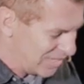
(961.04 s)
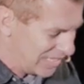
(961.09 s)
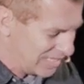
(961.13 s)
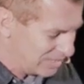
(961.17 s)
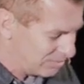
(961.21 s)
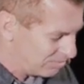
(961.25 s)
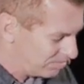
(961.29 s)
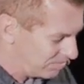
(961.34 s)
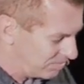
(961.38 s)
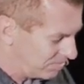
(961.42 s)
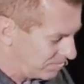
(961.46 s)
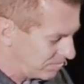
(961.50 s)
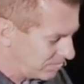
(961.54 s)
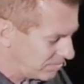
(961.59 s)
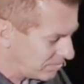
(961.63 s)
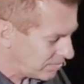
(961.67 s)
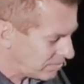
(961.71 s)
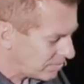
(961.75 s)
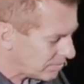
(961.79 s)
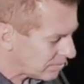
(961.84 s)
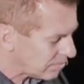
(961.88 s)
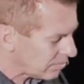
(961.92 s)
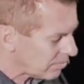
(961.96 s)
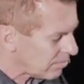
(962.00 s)
but,
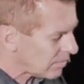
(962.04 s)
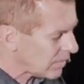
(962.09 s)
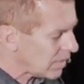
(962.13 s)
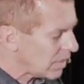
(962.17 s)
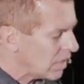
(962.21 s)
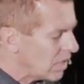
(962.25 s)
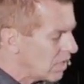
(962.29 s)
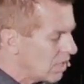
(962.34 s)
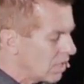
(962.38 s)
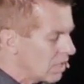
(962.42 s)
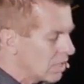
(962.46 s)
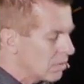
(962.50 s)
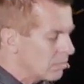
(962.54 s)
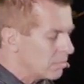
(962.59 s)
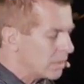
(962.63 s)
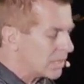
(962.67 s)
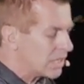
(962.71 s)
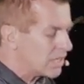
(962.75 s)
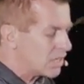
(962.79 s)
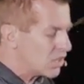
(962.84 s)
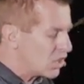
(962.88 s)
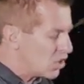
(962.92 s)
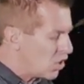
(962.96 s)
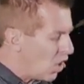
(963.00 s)

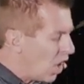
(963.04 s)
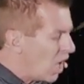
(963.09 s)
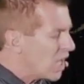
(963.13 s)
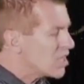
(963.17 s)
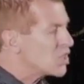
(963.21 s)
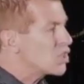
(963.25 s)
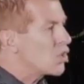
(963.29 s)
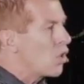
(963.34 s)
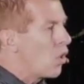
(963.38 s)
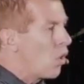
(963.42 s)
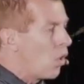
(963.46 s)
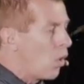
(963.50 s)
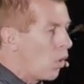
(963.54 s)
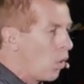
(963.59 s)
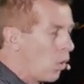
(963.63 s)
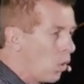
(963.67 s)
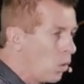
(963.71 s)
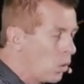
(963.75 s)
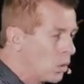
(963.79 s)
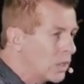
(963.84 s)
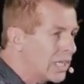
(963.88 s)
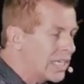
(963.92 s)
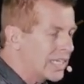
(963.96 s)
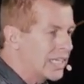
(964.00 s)
but God's
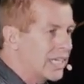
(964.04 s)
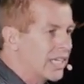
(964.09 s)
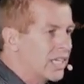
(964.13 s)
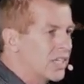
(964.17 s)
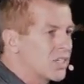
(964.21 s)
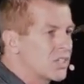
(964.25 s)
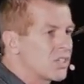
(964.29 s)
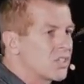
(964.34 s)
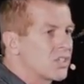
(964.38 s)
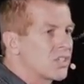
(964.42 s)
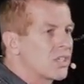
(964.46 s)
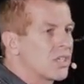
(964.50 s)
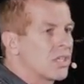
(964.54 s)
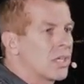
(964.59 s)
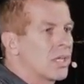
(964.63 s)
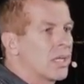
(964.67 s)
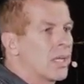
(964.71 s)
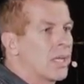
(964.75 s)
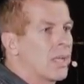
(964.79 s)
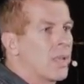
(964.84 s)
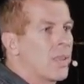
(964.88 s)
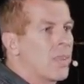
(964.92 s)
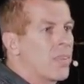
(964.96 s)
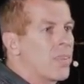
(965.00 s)
holiness,
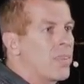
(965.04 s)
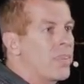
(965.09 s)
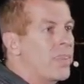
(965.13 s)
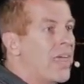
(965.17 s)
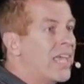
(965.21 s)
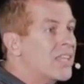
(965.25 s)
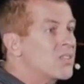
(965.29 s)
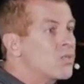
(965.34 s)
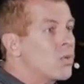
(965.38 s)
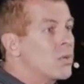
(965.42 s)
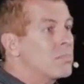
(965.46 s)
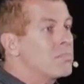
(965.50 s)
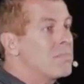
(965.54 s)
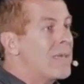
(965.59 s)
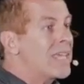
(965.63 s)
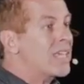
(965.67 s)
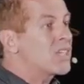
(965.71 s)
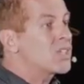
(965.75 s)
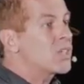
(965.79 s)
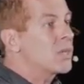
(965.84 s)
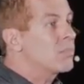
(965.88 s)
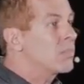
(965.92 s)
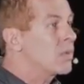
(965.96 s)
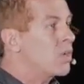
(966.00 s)
that's what
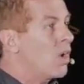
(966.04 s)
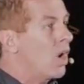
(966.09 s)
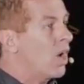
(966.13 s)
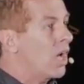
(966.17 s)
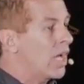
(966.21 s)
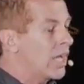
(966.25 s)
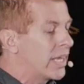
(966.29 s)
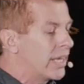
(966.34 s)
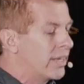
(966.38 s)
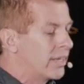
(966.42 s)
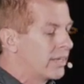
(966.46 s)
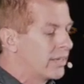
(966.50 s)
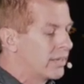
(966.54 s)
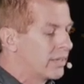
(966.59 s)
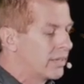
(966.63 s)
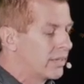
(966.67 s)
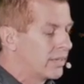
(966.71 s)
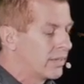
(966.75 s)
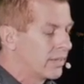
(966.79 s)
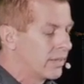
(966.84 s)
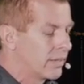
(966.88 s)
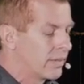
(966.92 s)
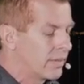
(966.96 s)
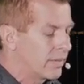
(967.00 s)
makes him God.
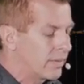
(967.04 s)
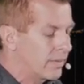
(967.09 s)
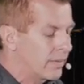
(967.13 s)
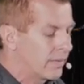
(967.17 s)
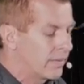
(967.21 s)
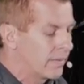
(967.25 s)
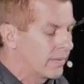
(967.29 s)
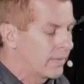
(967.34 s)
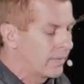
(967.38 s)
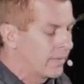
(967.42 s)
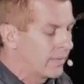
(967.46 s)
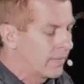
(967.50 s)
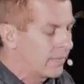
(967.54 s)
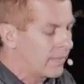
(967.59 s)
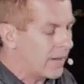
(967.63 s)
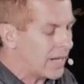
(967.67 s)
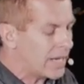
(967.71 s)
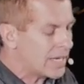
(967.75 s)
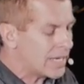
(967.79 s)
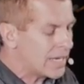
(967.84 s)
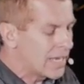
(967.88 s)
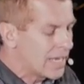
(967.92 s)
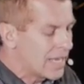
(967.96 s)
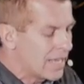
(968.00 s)

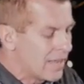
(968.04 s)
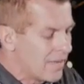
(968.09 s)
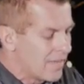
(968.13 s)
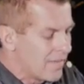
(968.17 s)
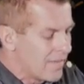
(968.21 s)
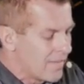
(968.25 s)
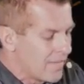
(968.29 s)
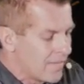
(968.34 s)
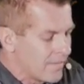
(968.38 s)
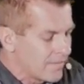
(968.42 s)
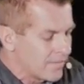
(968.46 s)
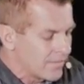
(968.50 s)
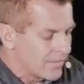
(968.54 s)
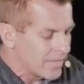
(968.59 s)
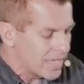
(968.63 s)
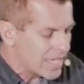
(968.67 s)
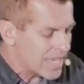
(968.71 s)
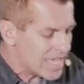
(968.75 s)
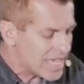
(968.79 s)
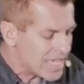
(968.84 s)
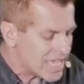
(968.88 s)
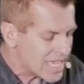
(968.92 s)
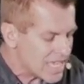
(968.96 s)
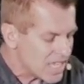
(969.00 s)
Right?
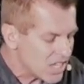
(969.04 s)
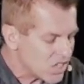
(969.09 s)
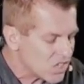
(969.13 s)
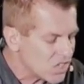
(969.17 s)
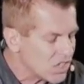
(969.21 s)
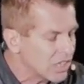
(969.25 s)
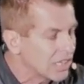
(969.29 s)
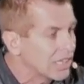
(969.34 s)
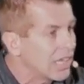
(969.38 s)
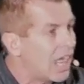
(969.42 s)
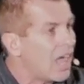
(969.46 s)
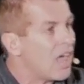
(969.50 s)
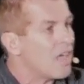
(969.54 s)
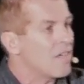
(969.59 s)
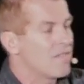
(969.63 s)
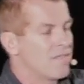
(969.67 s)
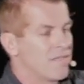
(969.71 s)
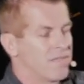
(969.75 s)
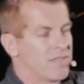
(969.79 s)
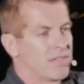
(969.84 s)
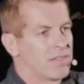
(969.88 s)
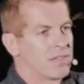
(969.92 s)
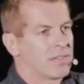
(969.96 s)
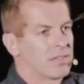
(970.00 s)
He is
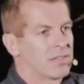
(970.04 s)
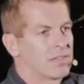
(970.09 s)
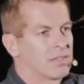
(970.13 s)
love